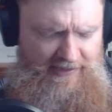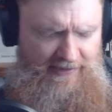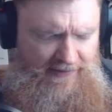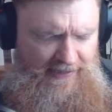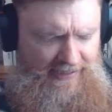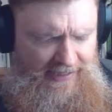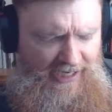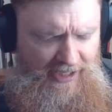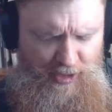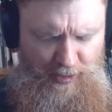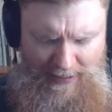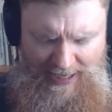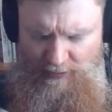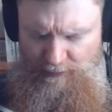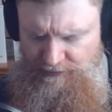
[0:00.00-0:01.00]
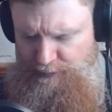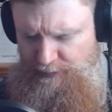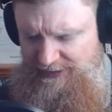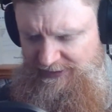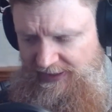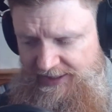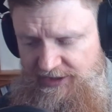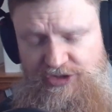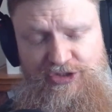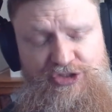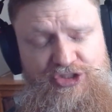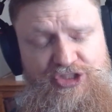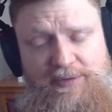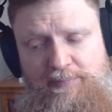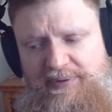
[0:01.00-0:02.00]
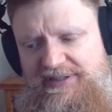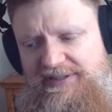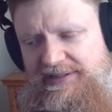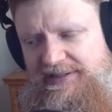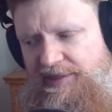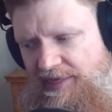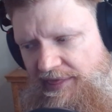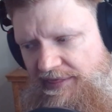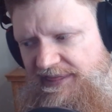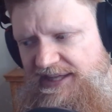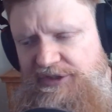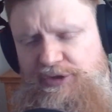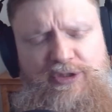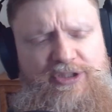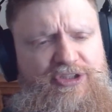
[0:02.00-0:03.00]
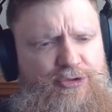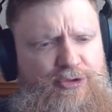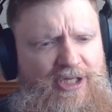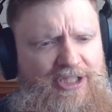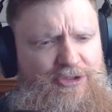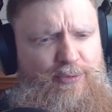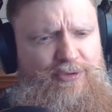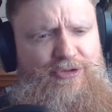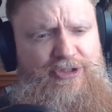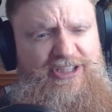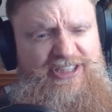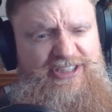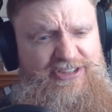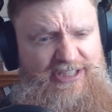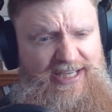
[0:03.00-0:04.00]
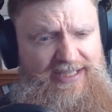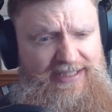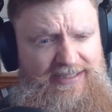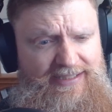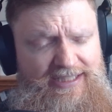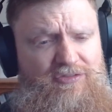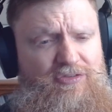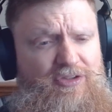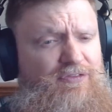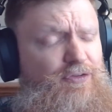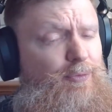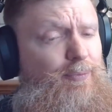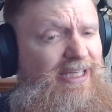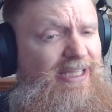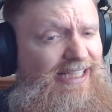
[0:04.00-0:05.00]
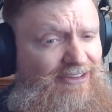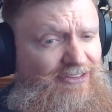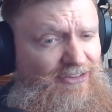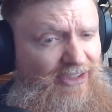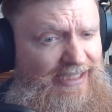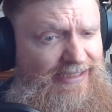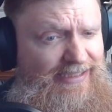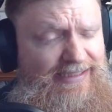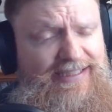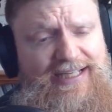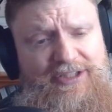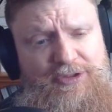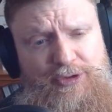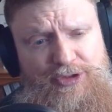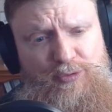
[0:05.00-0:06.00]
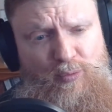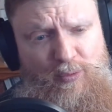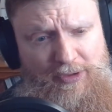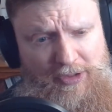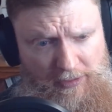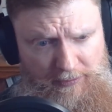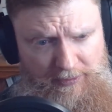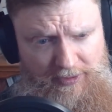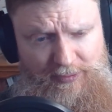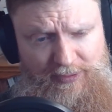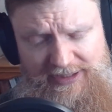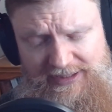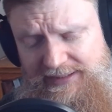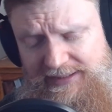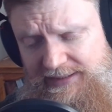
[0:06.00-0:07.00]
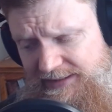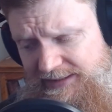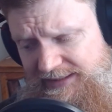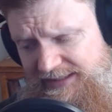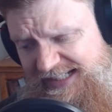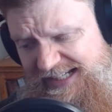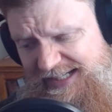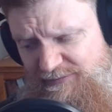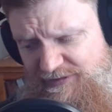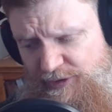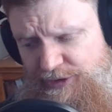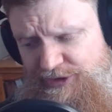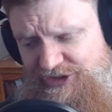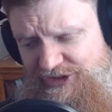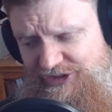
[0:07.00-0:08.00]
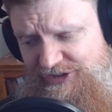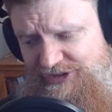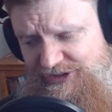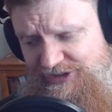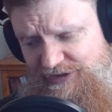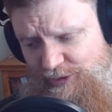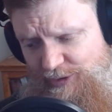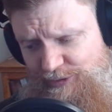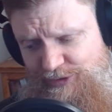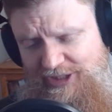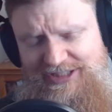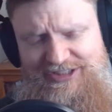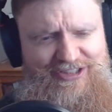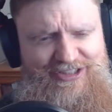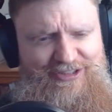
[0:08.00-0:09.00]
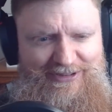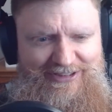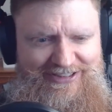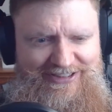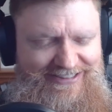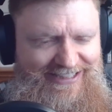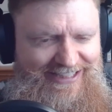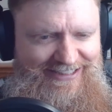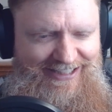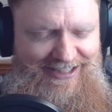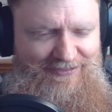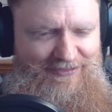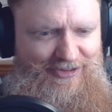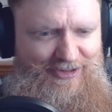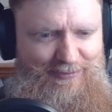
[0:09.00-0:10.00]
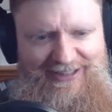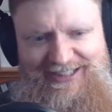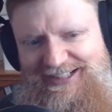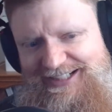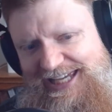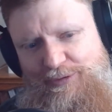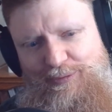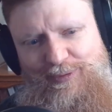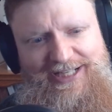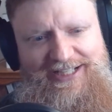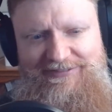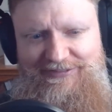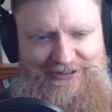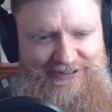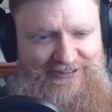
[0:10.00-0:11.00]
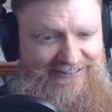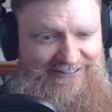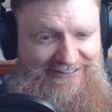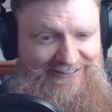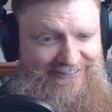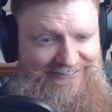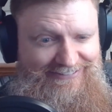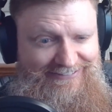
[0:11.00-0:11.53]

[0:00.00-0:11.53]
they care about the relationship then you can trust what they're going to say, even if you may not like it and you can work through it. Versus if you don't trust them, you just kind of often you're like, okay, whatever, and just